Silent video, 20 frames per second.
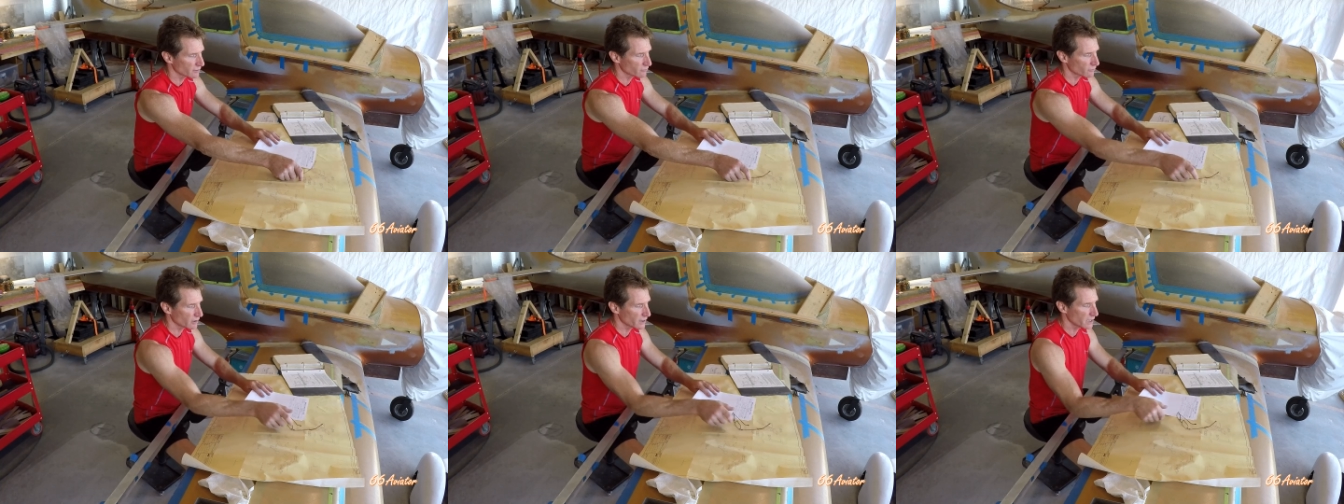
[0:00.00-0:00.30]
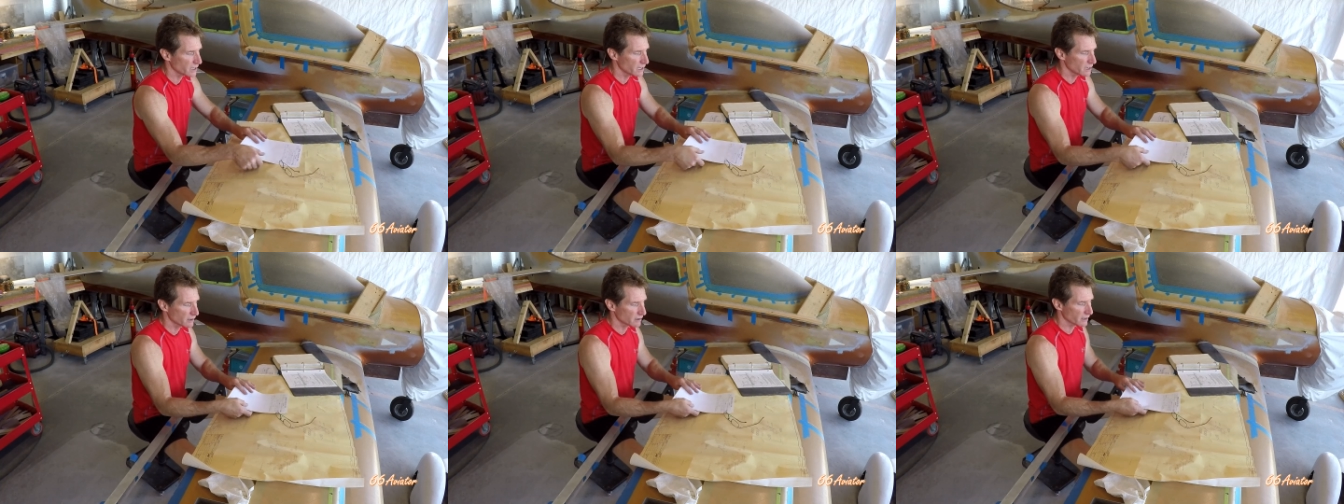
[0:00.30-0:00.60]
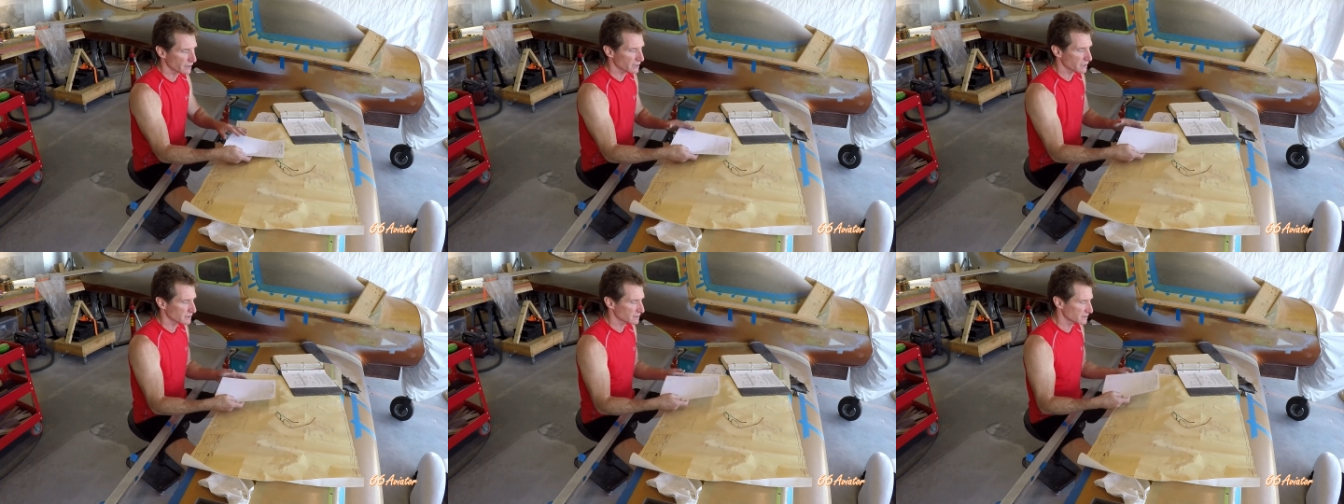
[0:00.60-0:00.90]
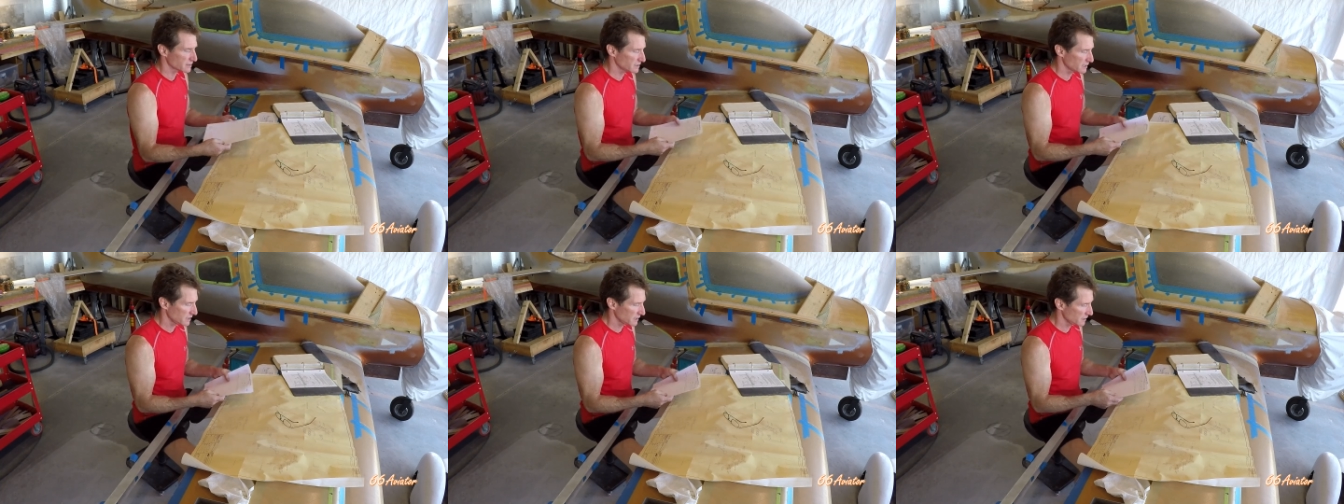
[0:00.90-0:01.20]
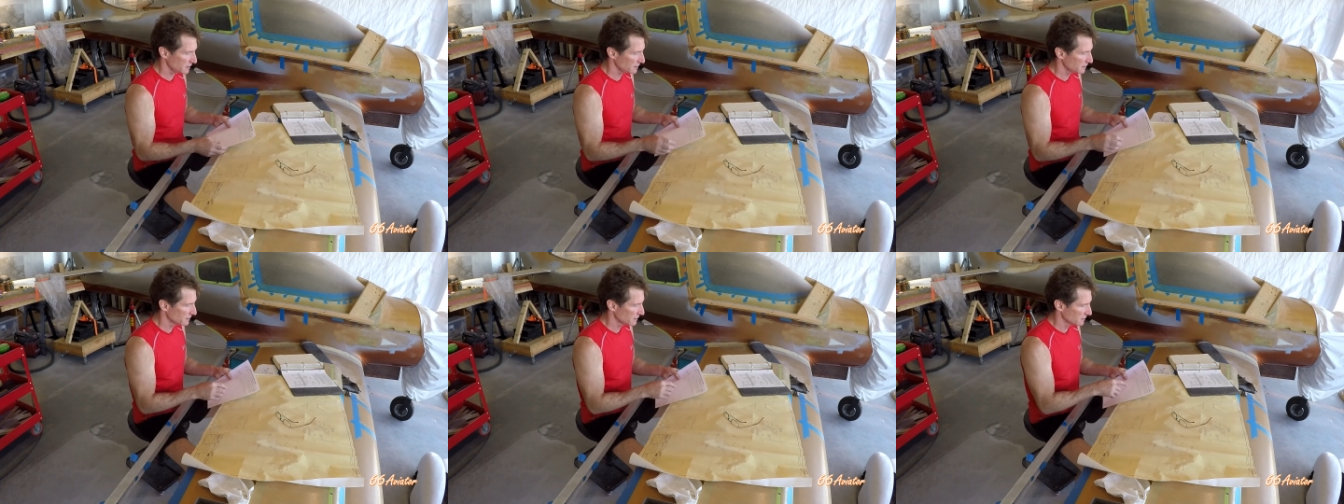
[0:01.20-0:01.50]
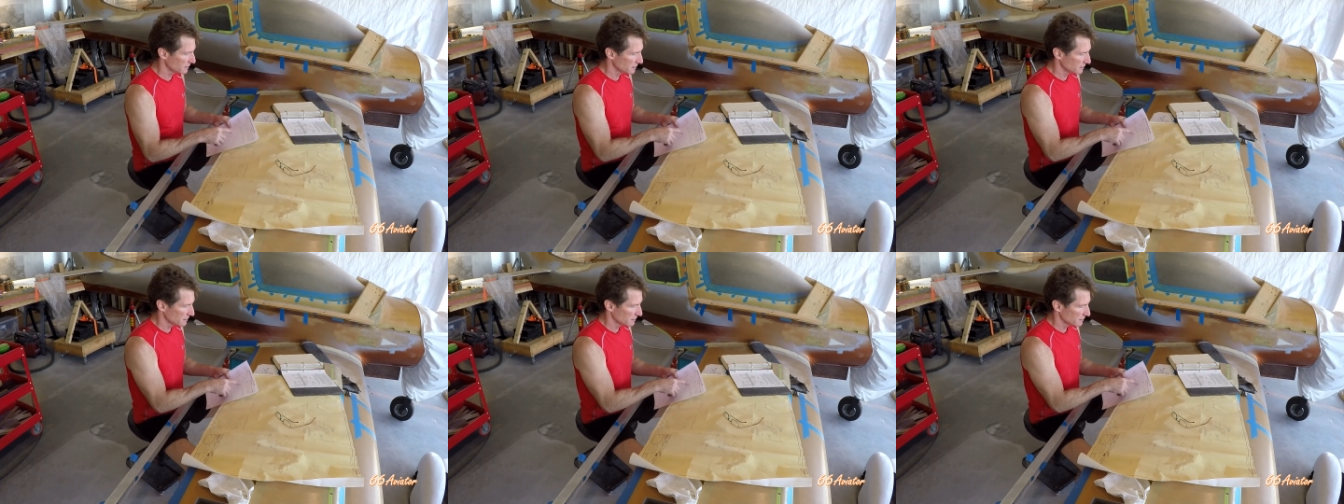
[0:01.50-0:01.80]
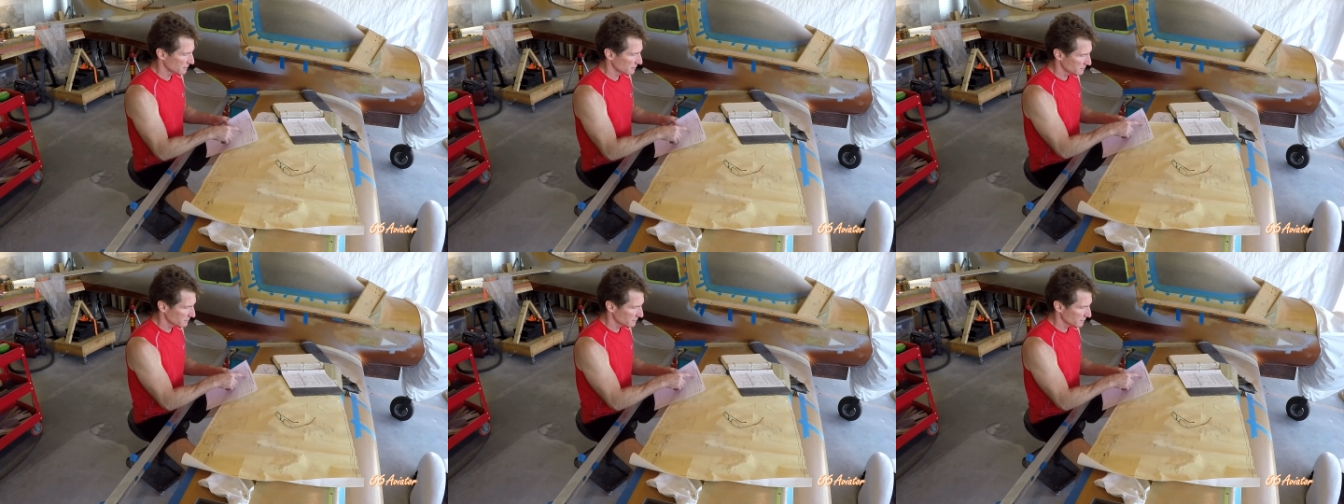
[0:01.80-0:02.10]
and right here I can see
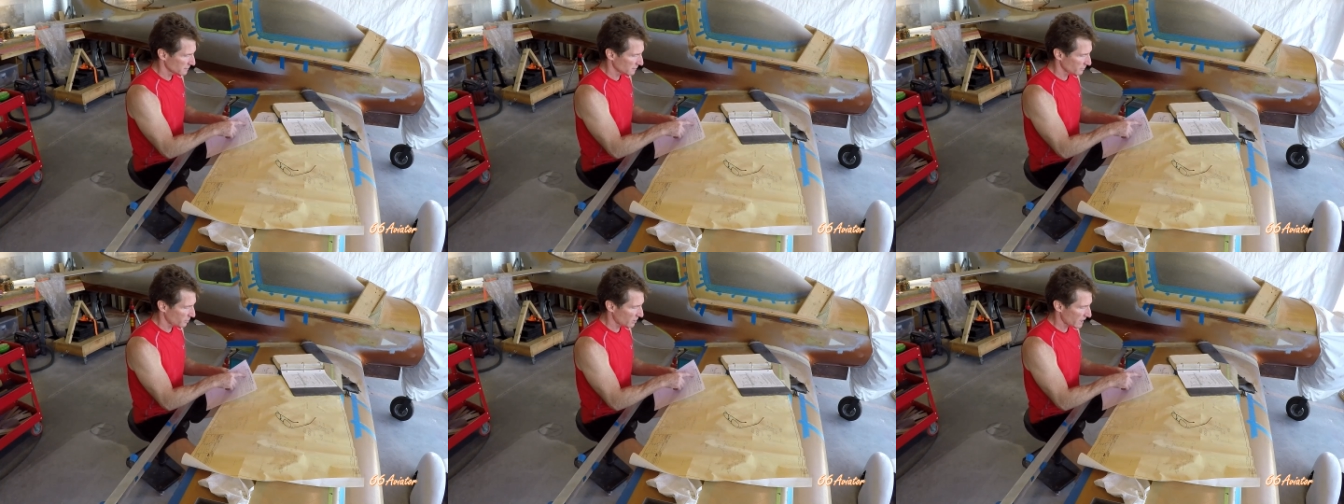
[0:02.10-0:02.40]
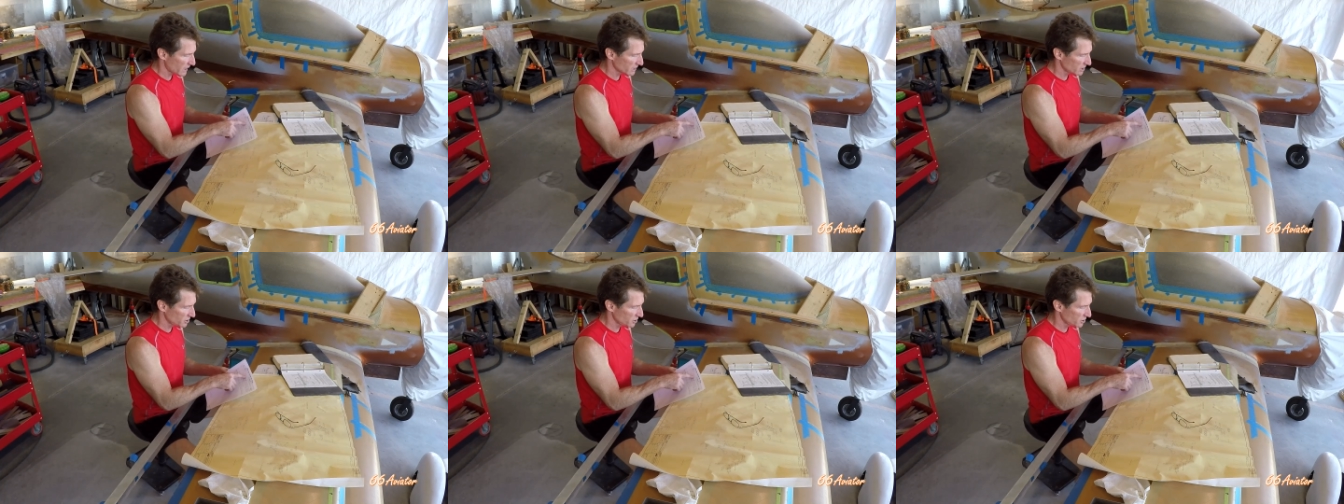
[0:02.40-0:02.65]
apply